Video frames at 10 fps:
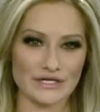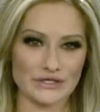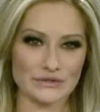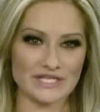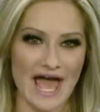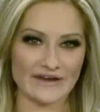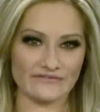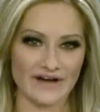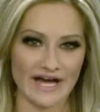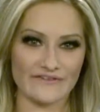News at
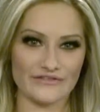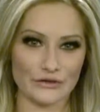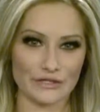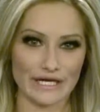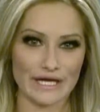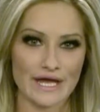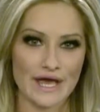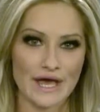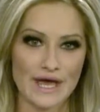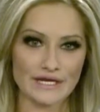530.
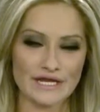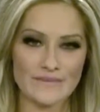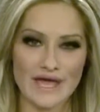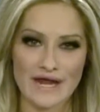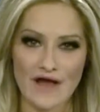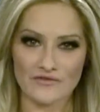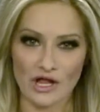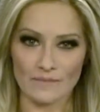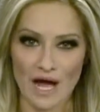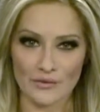An inmate at the
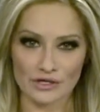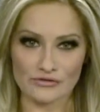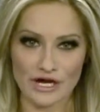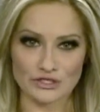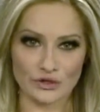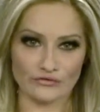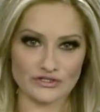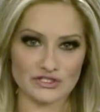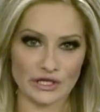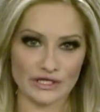Elmira Correctional
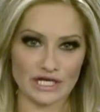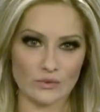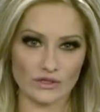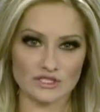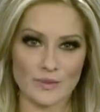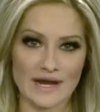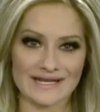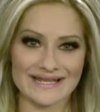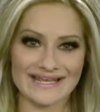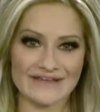Facility will
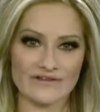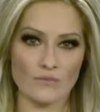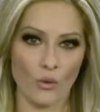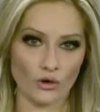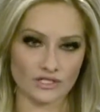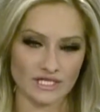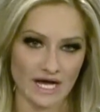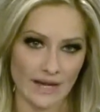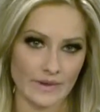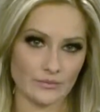spend even more
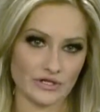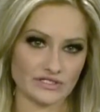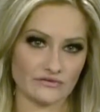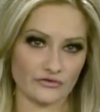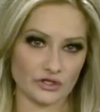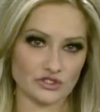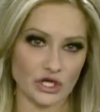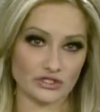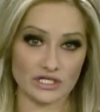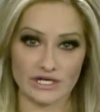time in prison for
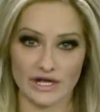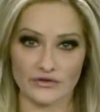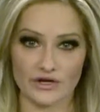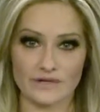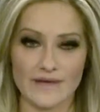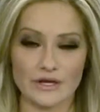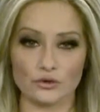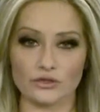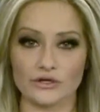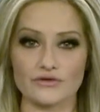assaulting another inmate
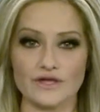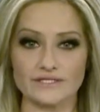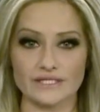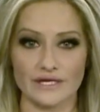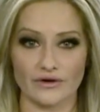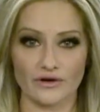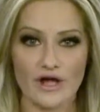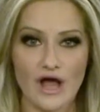earlier this year.